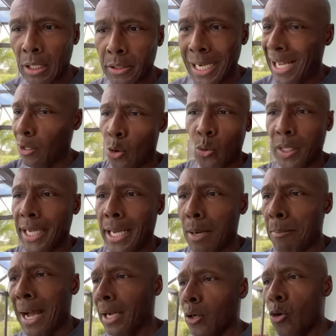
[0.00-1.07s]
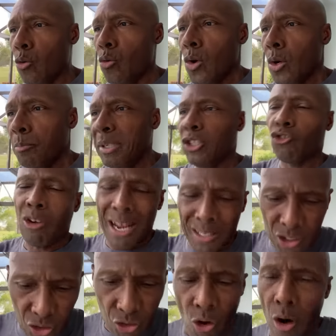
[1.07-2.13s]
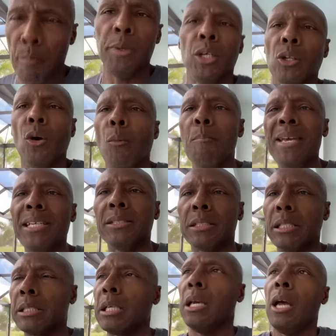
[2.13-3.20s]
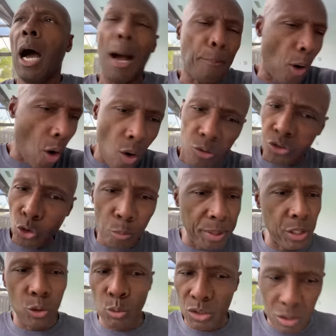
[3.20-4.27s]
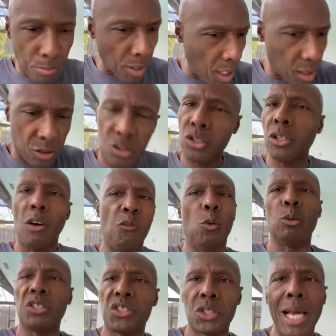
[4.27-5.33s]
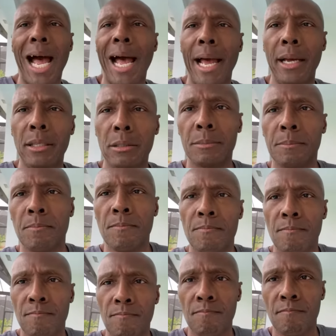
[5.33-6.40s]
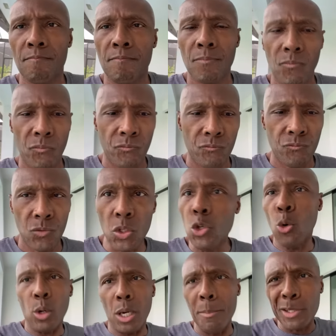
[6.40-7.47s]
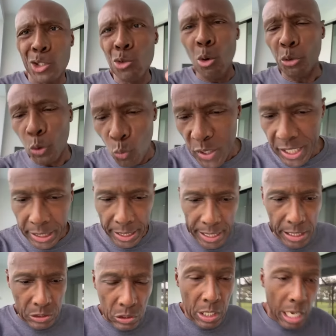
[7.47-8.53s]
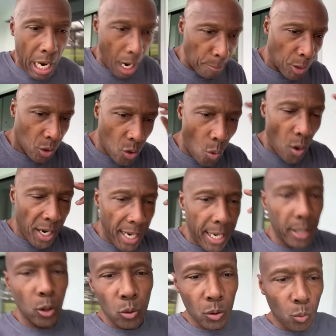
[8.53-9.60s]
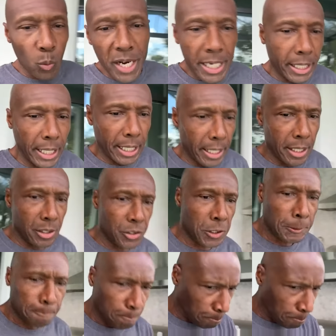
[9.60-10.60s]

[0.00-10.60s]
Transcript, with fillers: not only am I gonna be trying to start me a little business, I'm gonna also be doing some other stuff on the side. You know what I'm gonna do on the weekends? I'm gonna go ahead on the weekends